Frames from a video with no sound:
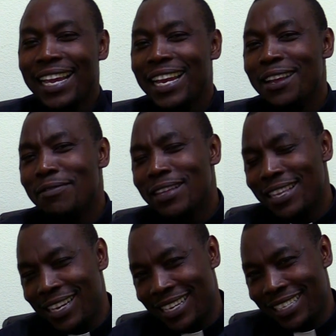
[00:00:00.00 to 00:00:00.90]

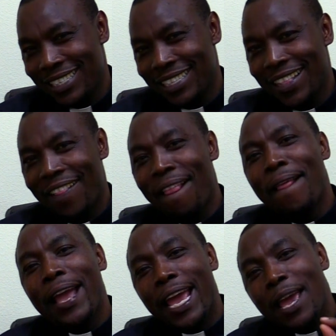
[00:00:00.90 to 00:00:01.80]
Nevertheless,
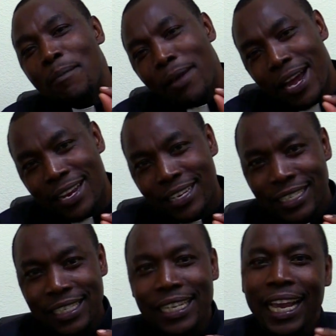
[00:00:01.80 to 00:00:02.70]
a
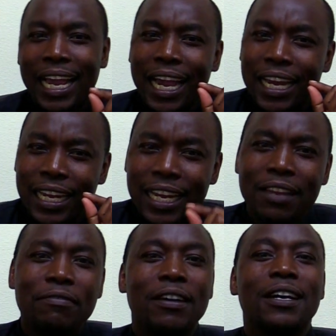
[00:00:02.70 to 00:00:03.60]
marriage can
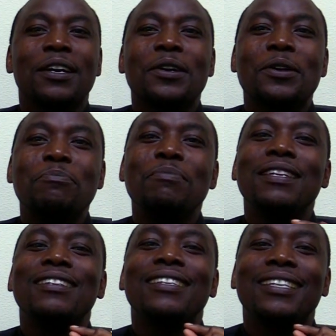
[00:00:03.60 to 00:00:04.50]
never be
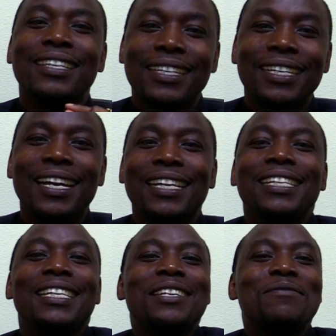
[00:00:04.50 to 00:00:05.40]
declared
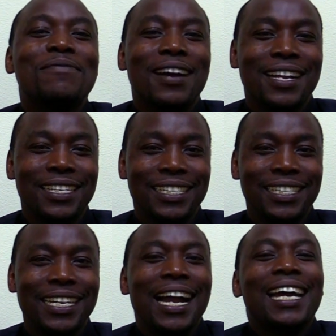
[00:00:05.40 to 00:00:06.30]
invalid
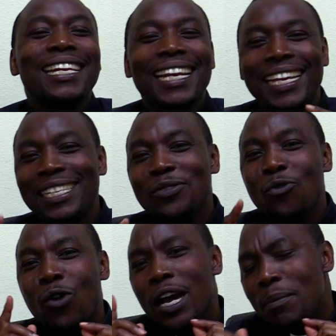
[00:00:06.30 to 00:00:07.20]
unless
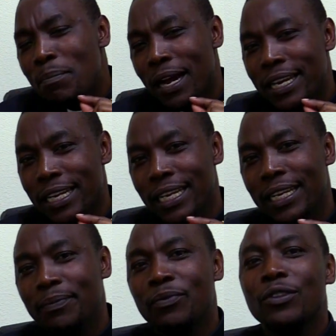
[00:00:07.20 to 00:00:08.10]
one party
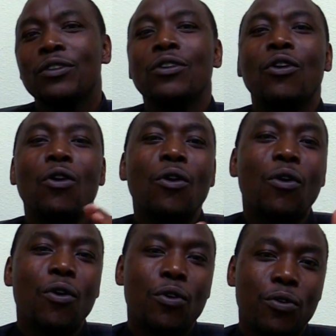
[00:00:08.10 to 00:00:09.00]

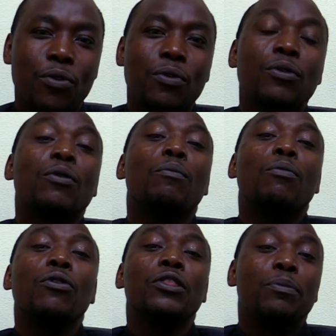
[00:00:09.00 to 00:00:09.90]
or
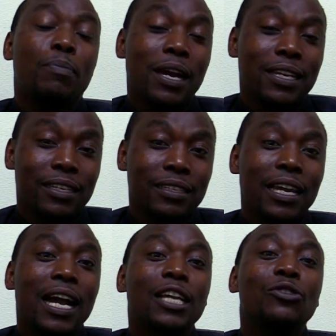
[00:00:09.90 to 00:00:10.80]
both parties
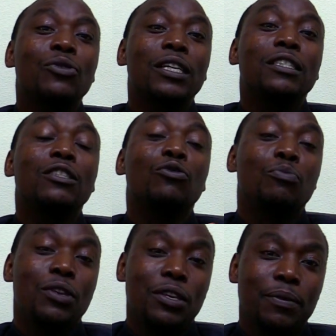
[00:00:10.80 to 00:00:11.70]
argue it to
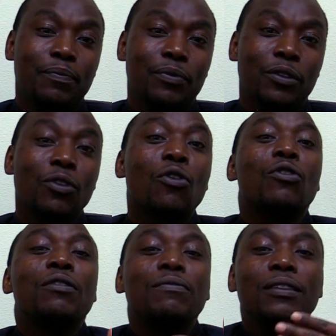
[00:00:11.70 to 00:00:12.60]
be
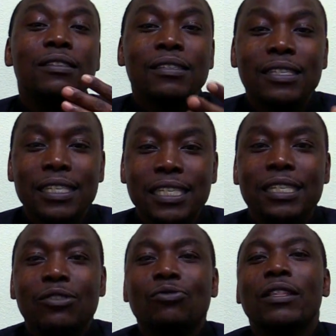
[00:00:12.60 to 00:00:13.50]
convincingly
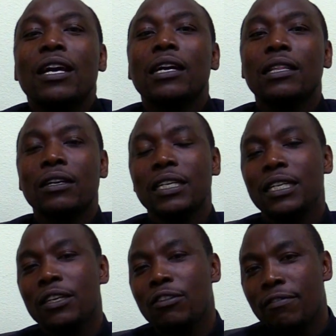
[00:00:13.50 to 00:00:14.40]
to the
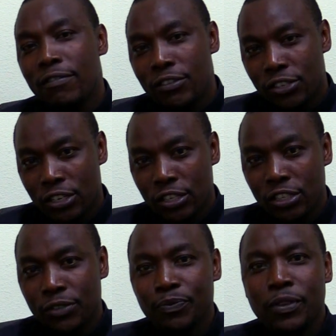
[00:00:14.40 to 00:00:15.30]
authority of the church.